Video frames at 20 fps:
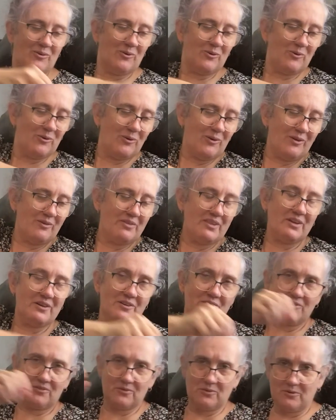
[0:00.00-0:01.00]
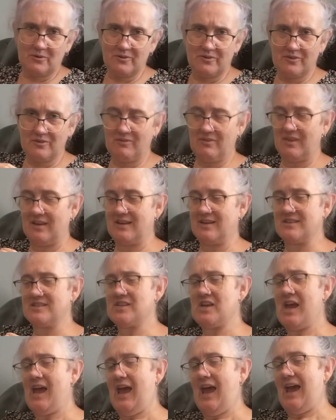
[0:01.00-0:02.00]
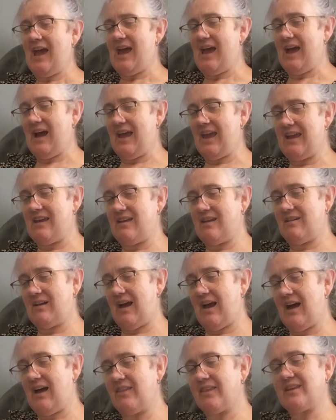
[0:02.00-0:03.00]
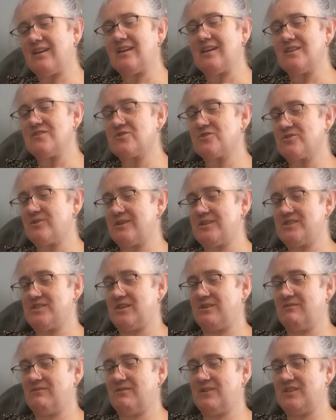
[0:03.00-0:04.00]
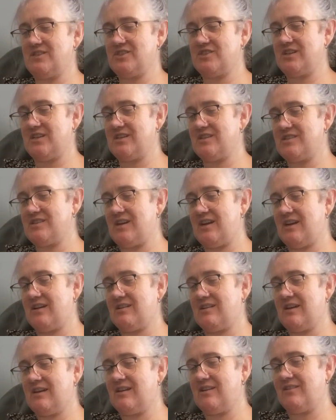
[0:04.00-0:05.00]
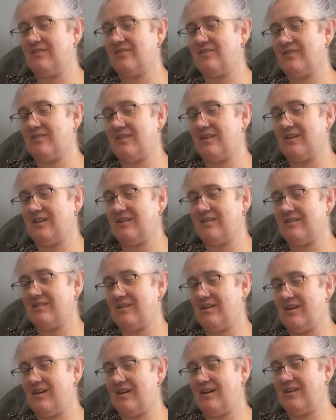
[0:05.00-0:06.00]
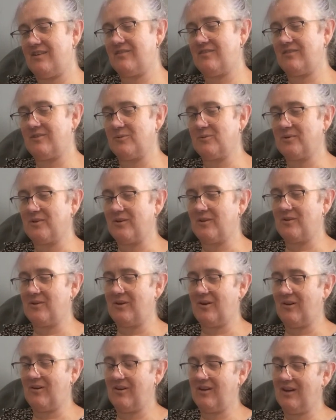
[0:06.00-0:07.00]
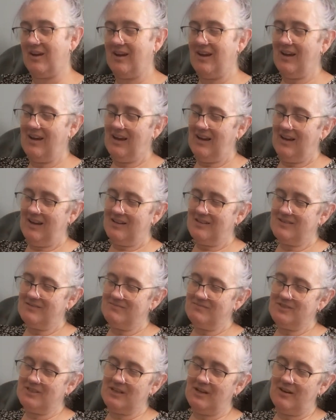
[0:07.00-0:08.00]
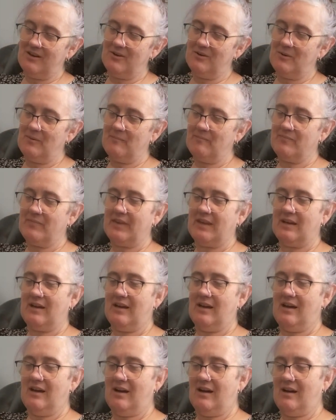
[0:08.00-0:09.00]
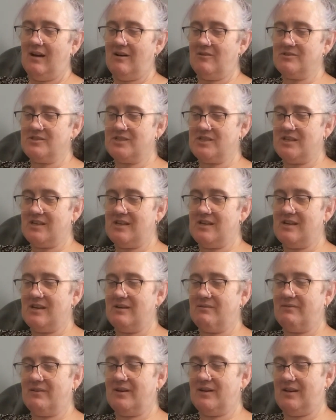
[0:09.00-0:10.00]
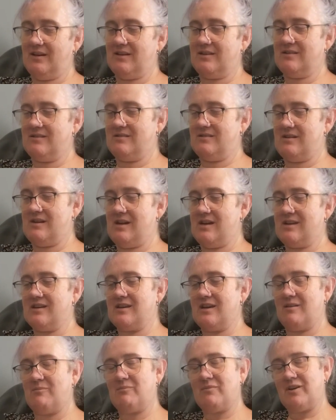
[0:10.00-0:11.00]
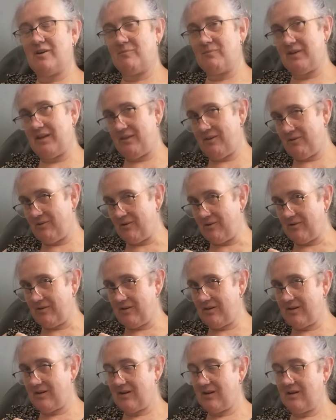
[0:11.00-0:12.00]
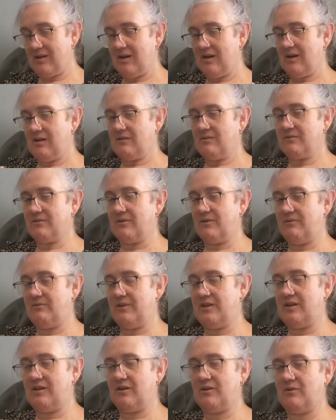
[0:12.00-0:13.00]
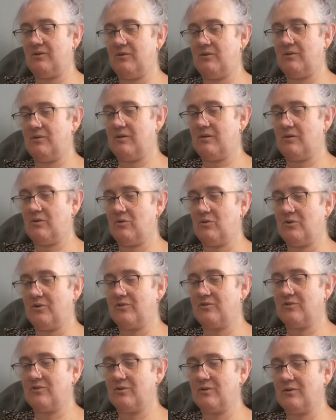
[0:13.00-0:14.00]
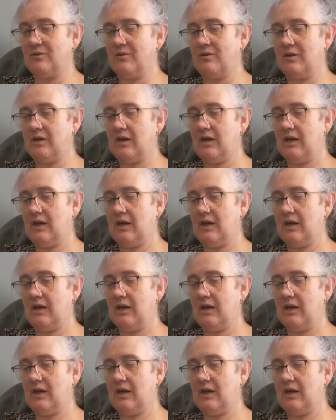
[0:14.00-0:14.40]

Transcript: all of those sorts of things. other interesting finishing techniques that I still don't know. So I'll see if I can get my mother on for a video or two